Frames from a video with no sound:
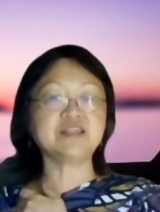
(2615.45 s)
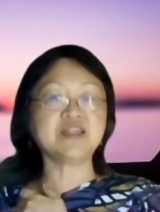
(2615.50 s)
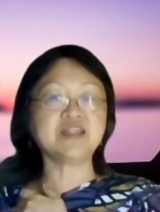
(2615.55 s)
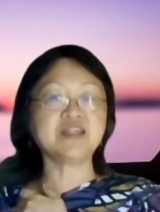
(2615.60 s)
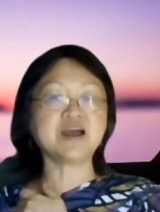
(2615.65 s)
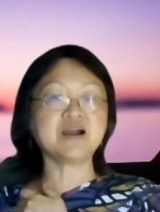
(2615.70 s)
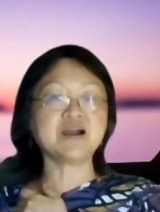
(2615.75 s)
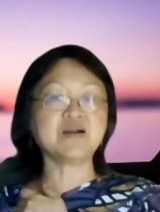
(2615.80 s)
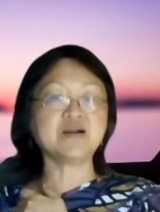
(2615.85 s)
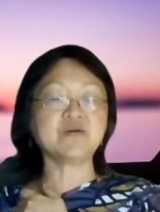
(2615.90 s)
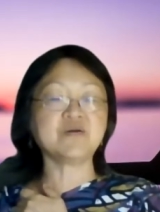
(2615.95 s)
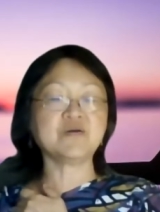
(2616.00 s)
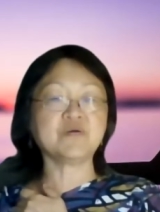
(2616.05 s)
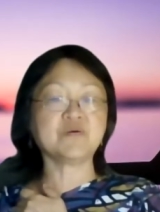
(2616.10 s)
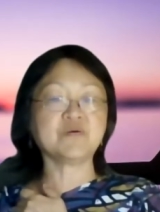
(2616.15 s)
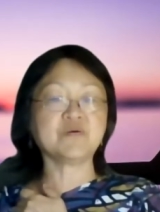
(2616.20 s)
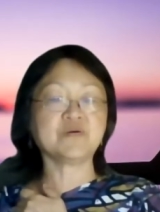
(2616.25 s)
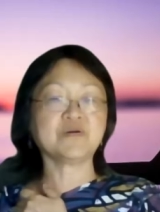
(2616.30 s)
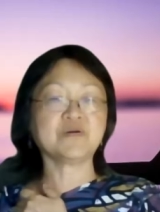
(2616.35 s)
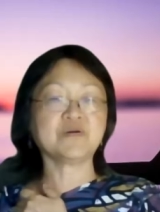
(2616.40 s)
lung
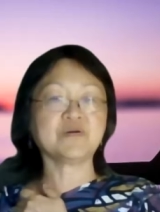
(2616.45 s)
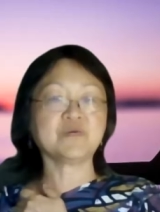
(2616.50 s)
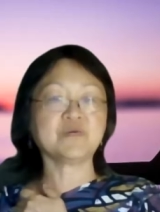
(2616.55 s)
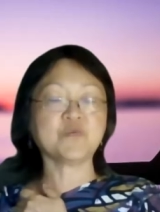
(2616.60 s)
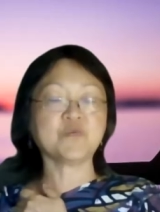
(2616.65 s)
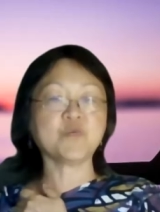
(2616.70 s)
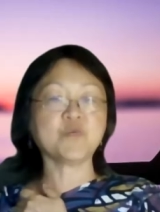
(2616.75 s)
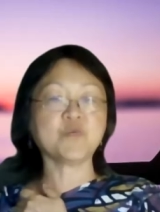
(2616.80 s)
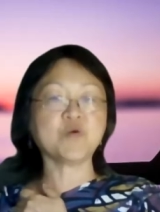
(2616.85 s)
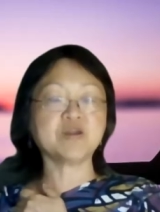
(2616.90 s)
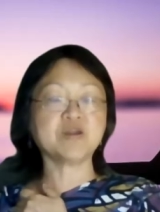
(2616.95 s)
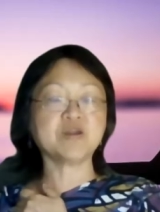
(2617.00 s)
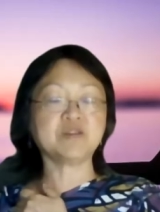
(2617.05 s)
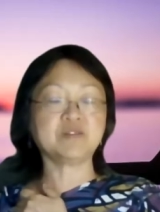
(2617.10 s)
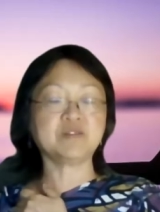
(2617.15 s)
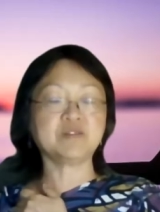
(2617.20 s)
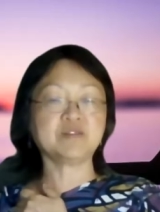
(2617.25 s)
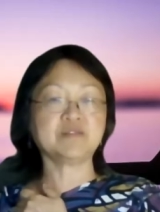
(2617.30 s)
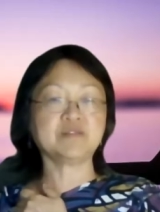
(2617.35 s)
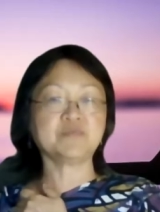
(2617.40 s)

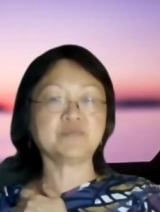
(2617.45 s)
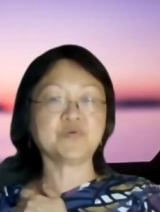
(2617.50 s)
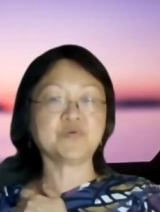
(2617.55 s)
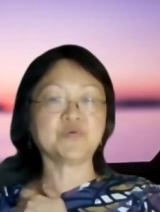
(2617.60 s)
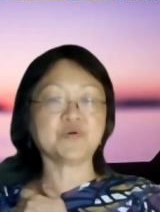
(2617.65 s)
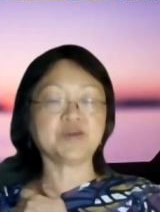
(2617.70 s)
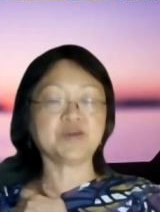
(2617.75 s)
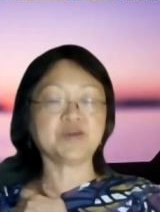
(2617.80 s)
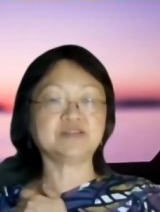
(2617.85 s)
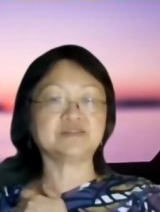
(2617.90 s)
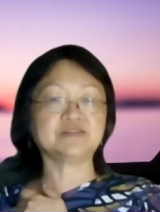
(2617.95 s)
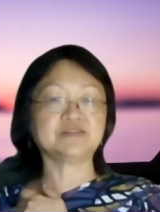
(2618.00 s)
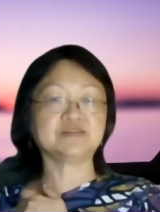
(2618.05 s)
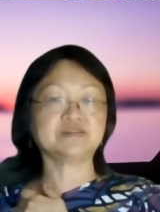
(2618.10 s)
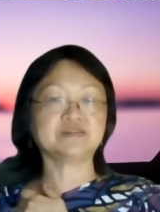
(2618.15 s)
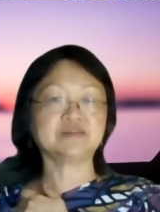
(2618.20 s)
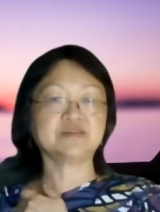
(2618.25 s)
one point.